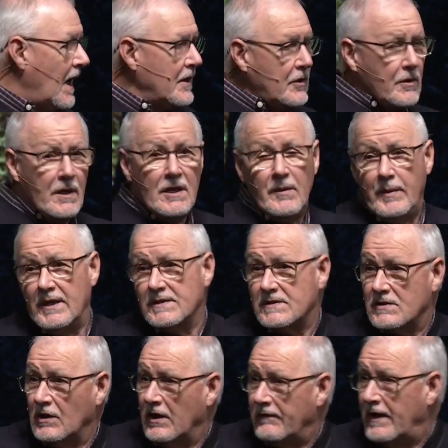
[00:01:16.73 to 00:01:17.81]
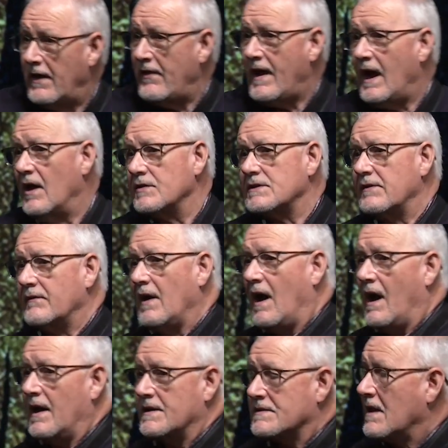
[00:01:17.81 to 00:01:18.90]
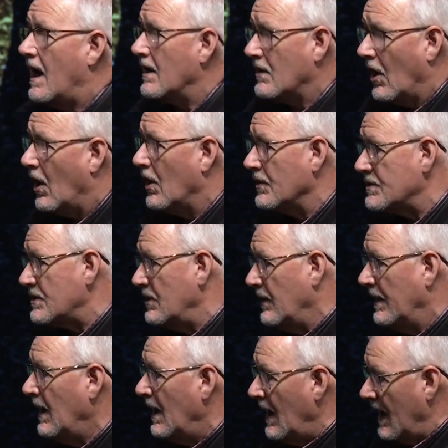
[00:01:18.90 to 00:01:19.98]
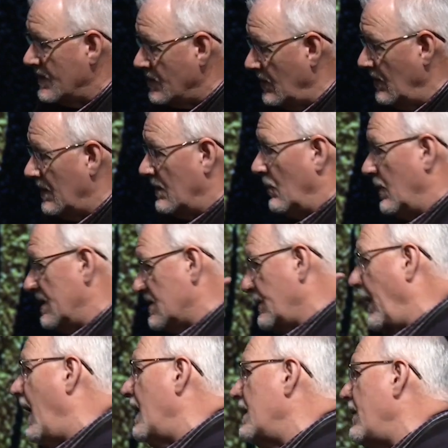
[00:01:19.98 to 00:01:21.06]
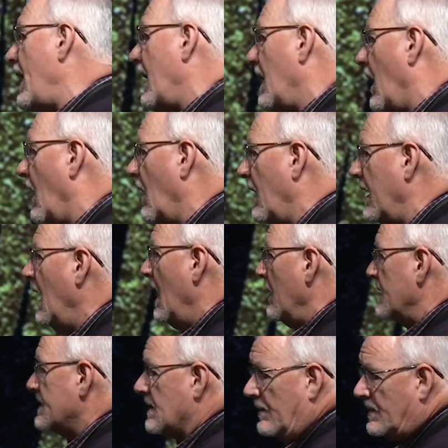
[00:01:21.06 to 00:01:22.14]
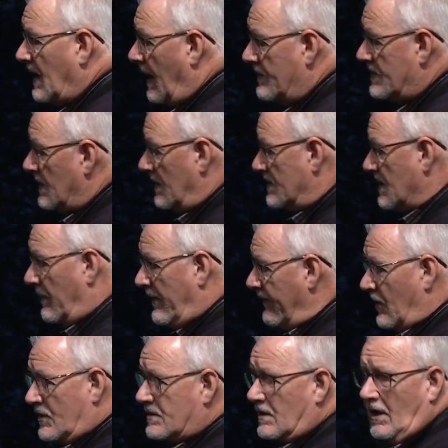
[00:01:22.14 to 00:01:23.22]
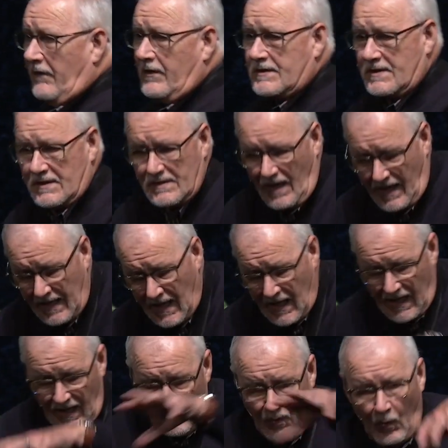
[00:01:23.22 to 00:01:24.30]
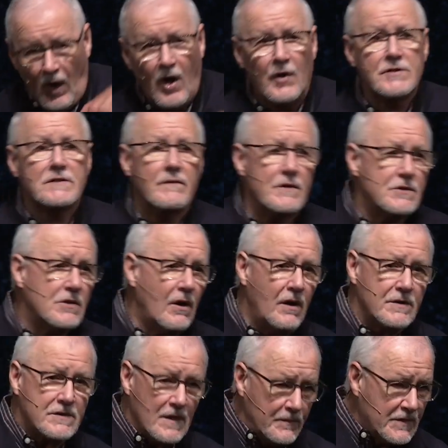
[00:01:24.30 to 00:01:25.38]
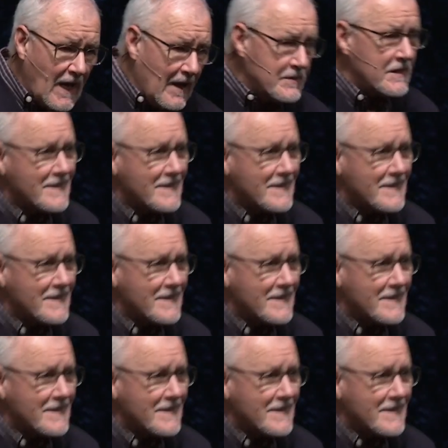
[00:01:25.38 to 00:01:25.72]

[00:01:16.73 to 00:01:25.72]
and you need to be a servant in the house of God as God calls you and as you respond to that calling. But sometimes some of your service is not in the walls of the church. Sometimes